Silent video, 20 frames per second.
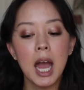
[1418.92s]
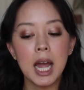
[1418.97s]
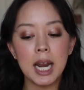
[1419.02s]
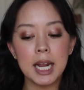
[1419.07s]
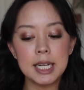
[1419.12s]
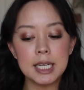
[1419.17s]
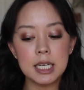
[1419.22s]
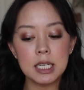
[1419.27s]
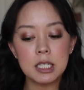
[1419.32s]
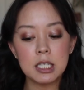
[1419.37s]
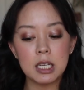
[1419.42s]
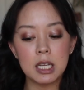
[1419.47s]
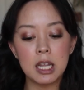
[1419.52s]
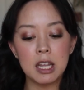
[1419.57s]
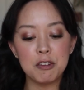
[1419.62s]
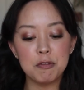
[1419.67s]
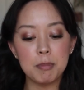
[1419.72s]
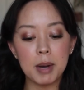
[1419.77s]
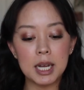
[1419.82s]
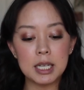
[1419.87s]
and I need to
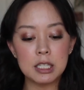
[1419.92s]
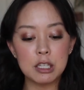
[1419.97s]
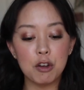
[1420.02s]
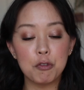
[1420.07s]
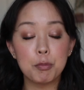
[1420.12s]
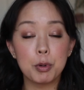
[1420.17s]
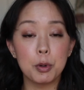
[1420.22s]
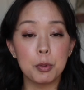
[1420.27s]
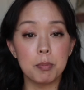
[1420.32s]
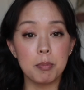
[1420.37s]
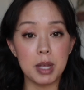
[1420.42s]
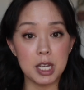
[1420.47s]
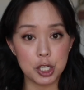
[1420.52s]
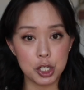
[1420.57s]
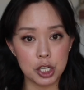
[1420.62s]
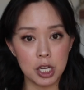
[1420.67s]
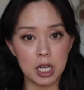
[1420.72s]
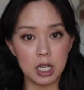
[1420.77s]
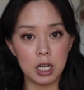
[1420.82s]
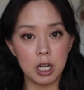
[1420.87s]
give myself
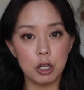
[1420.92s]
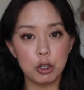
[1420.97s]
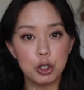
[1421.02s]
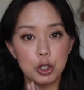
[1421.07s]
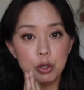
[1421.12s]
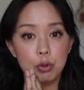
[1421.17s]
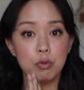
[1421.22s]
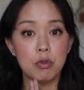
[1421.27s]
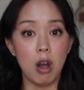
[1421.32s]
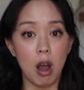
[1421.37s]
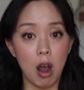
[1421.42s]
permission to